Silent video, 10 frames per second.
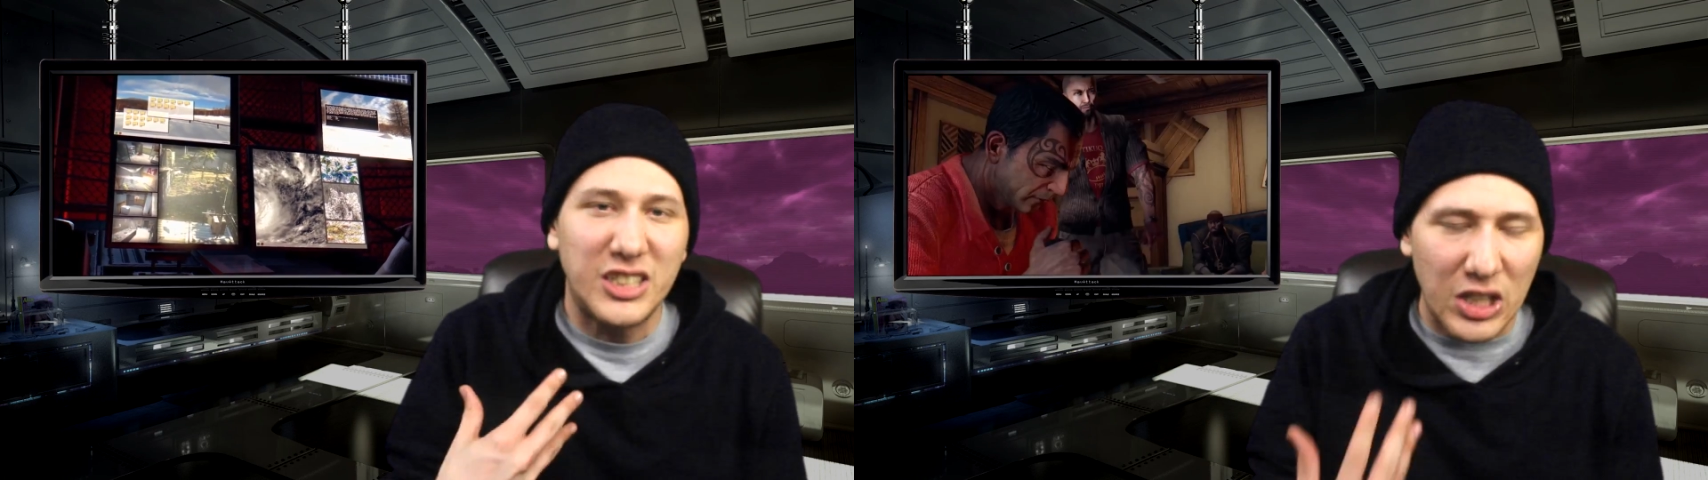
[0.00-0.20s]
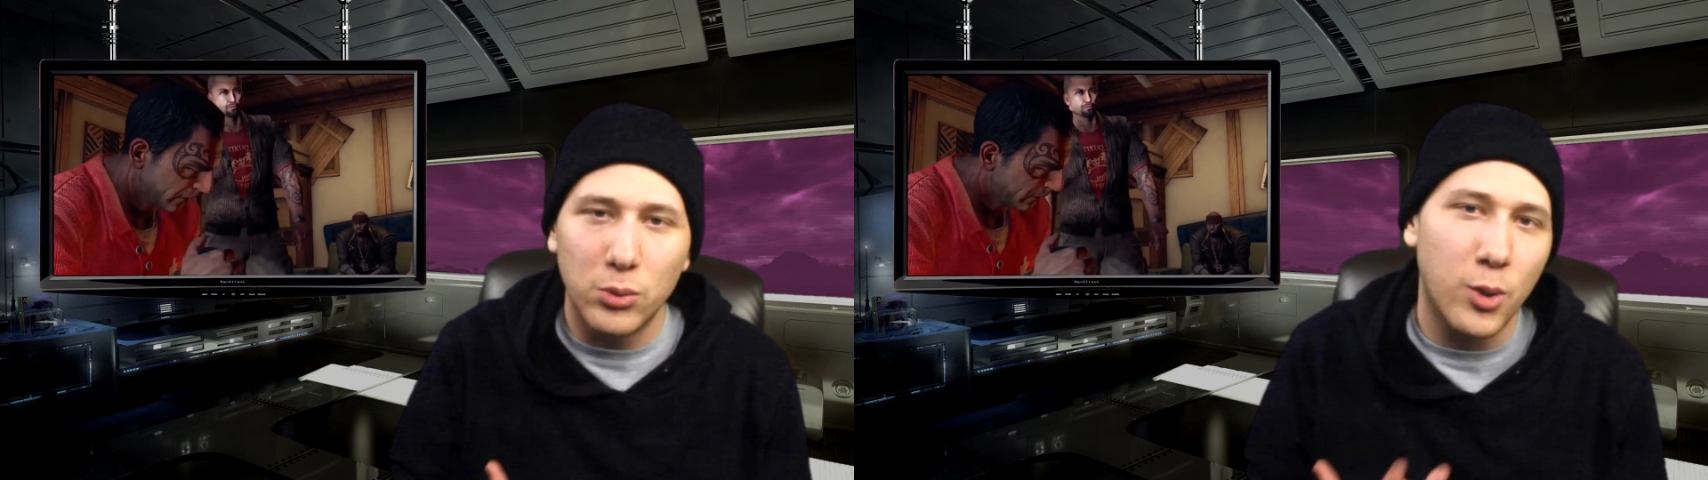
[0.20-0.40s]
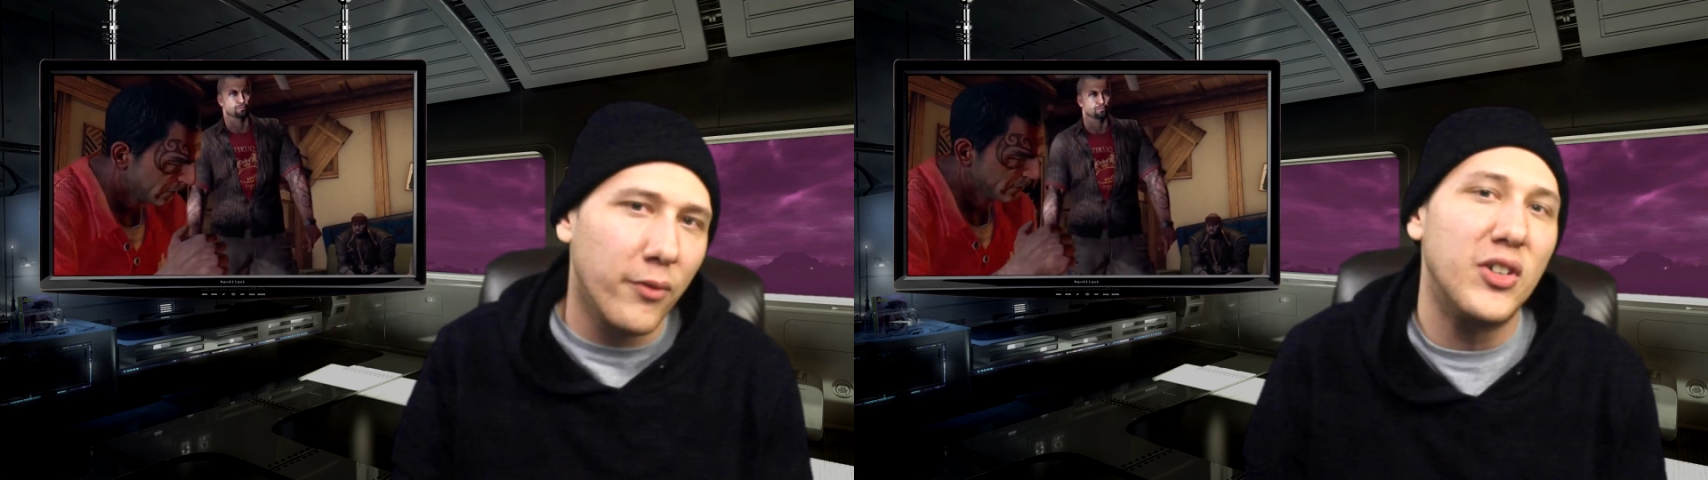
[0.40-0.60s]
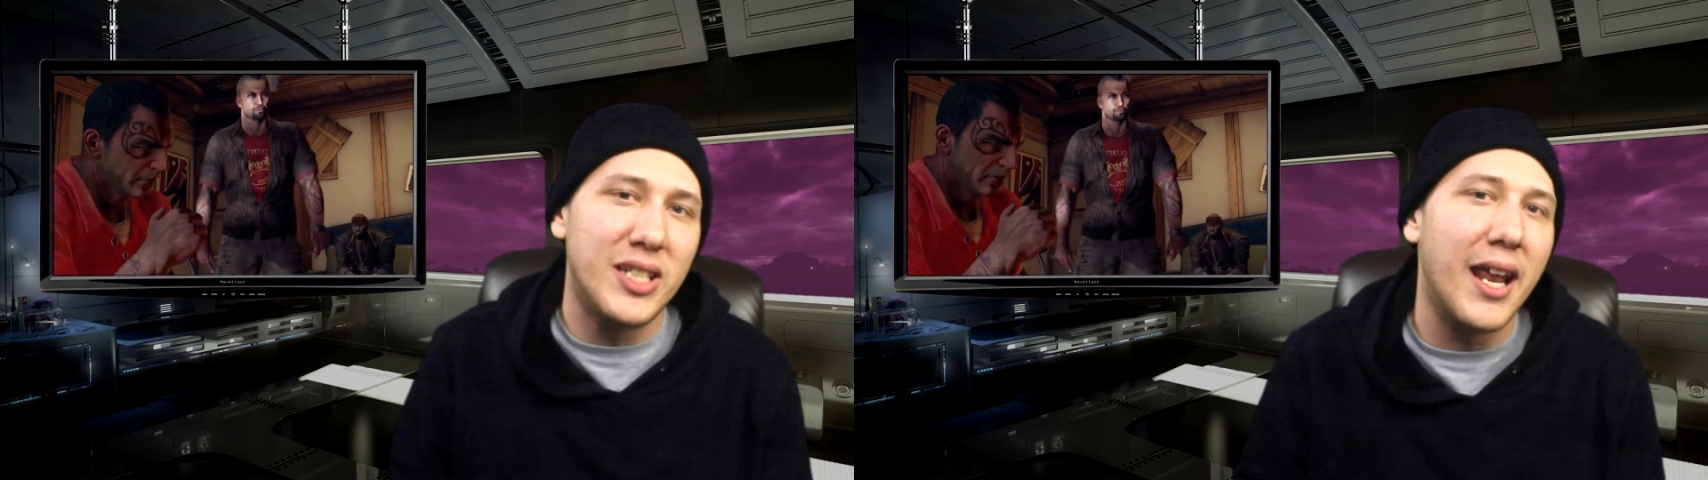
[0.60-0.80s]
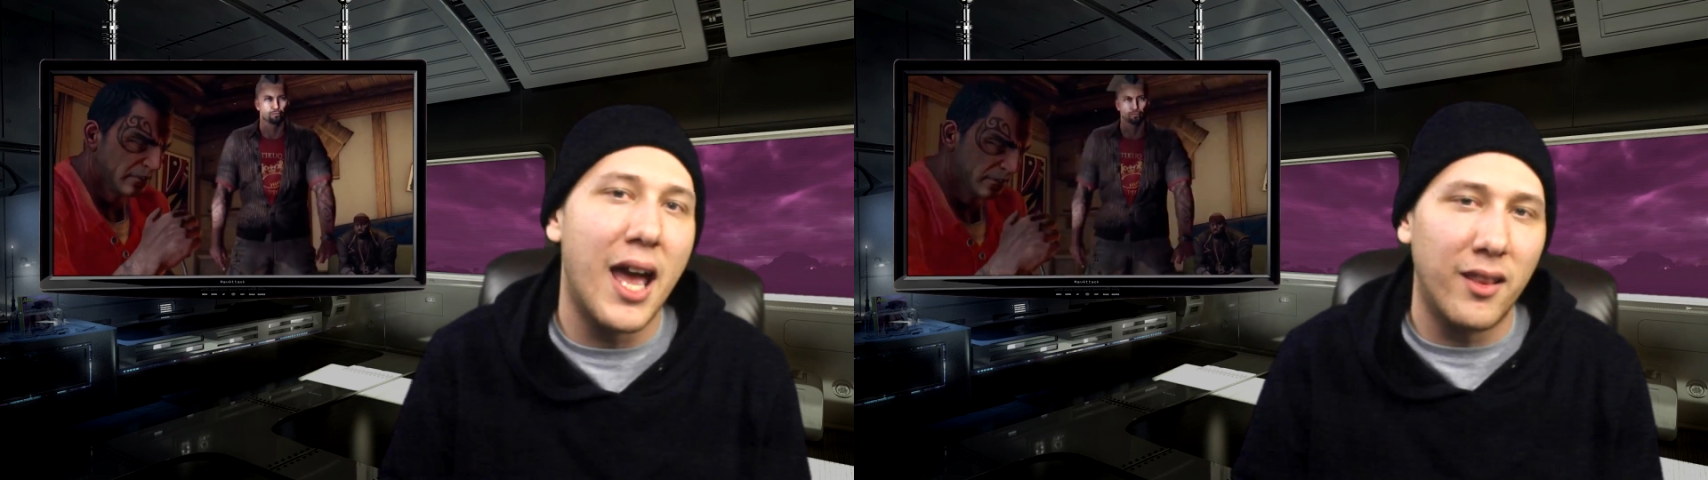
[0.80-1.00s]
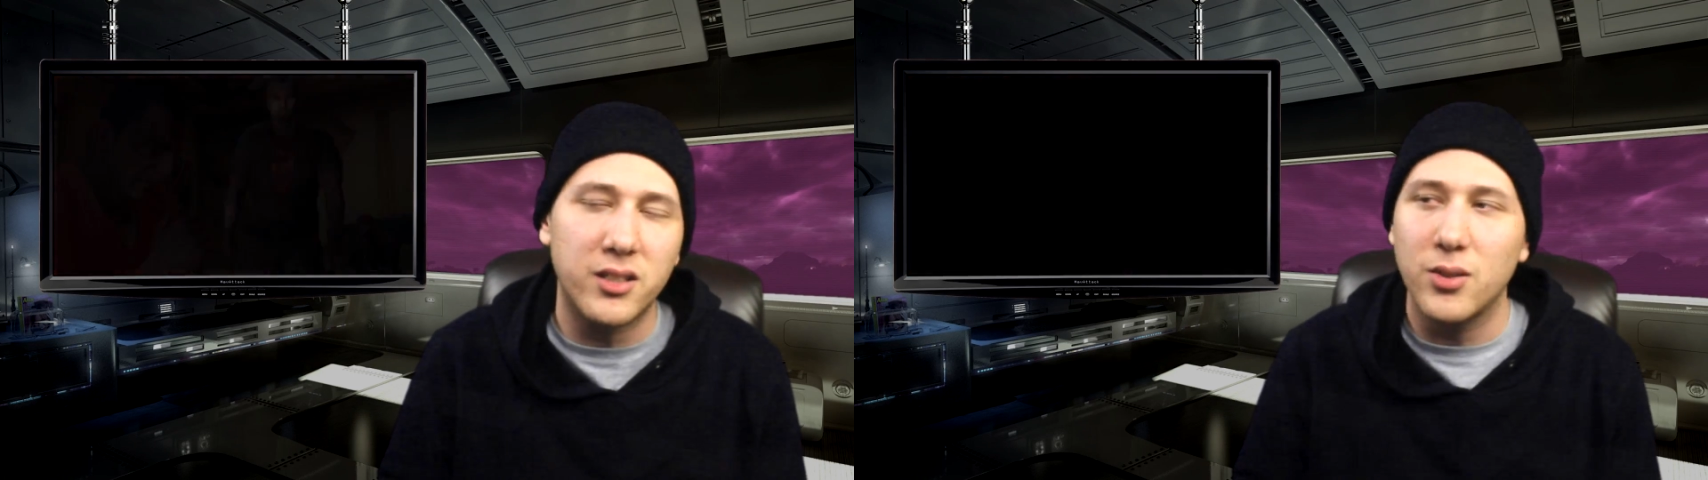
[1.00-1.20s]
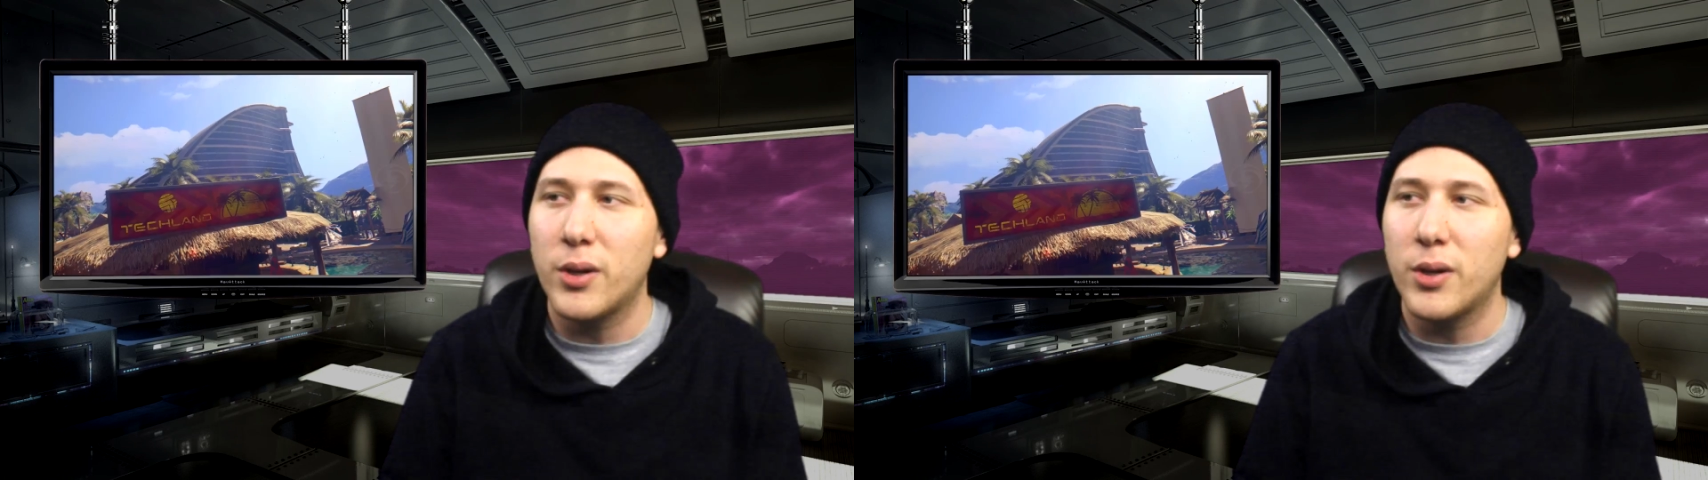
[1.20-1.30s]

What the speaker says: still room for Dead Island 2,